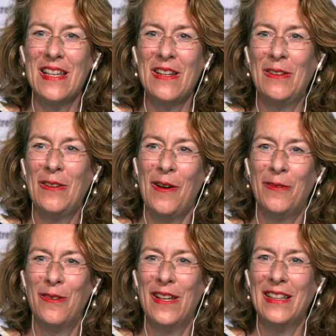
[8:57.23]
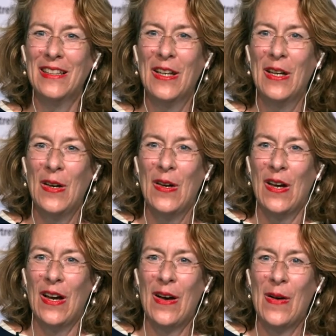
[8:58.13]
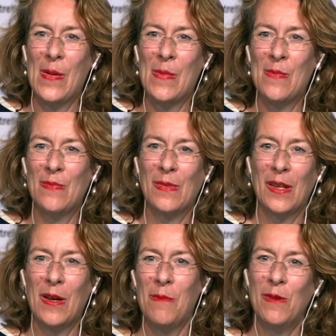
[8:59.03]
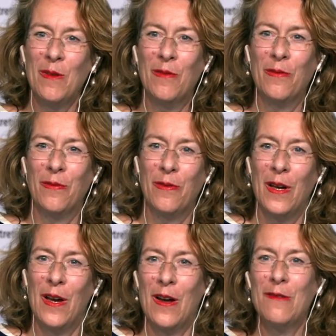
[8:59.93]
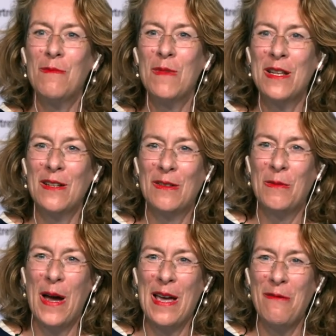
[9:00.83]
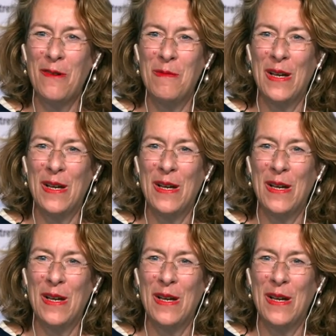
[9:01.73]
in her office, a couple of 100 meters away from